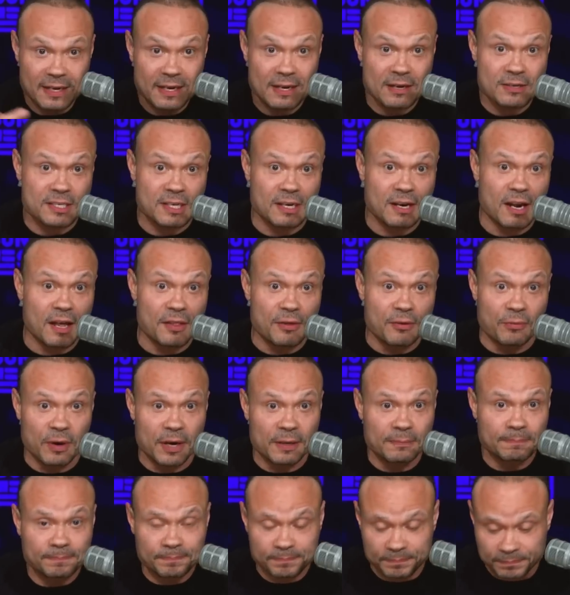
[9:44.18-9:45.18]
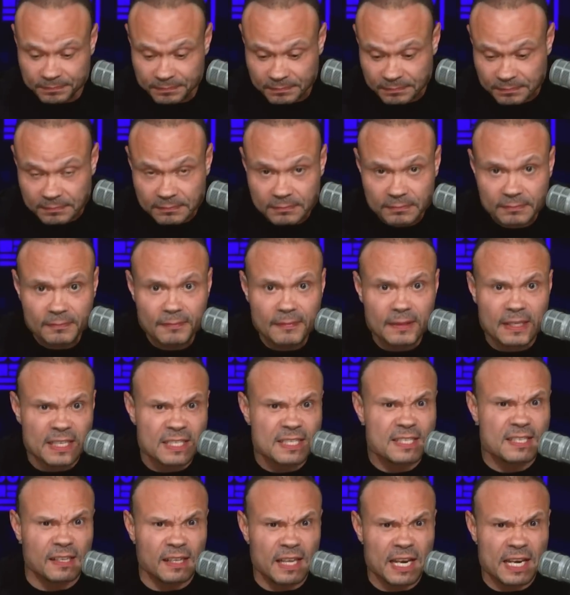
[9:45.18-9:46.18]
Here's another one. This
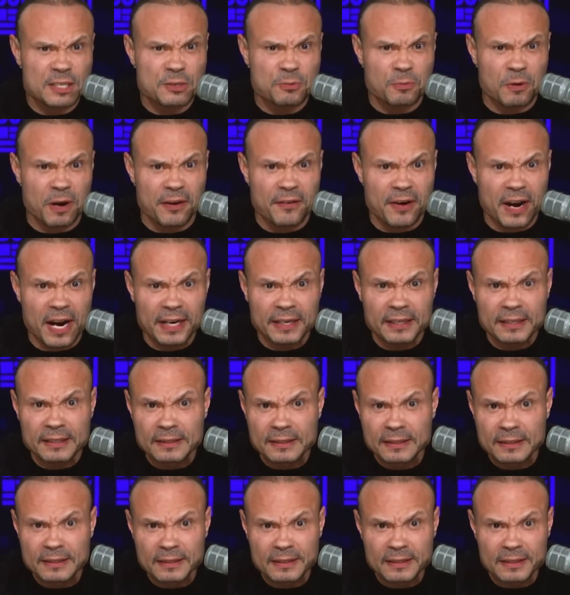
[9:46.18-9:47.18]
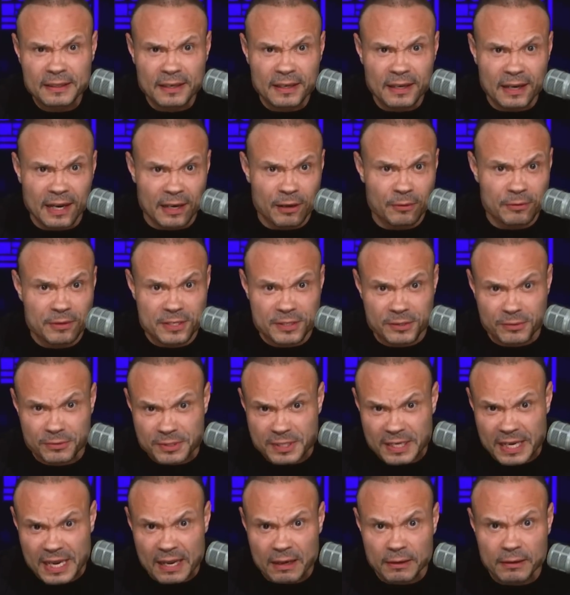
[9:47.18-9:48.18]
is the last one, right? I always lose
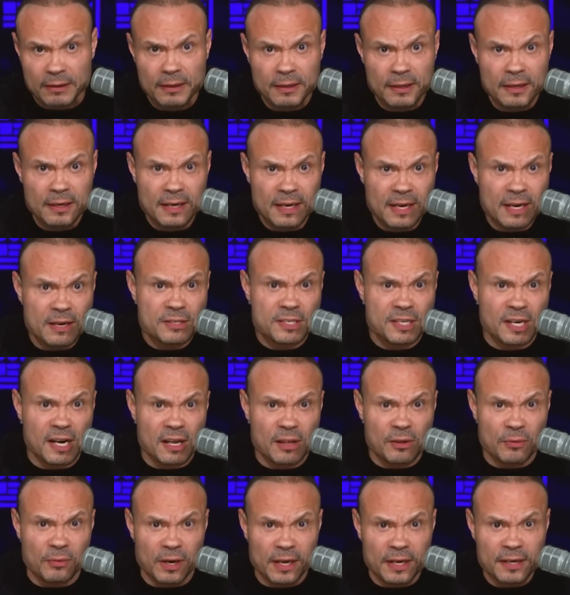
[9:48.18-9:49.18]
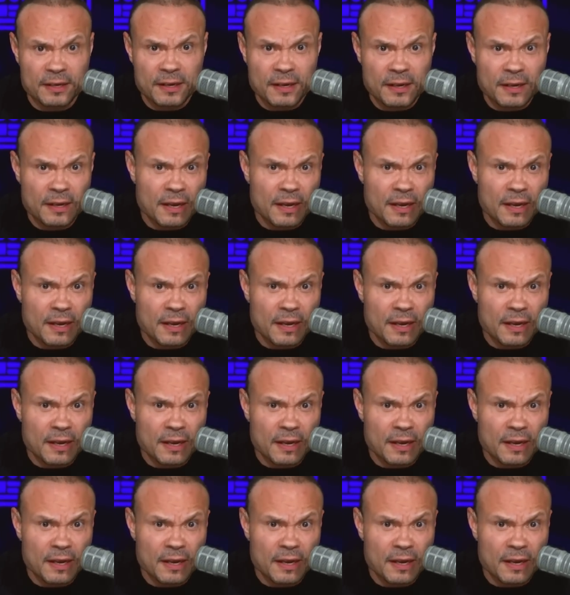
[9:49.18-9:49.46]
count. Here's another one.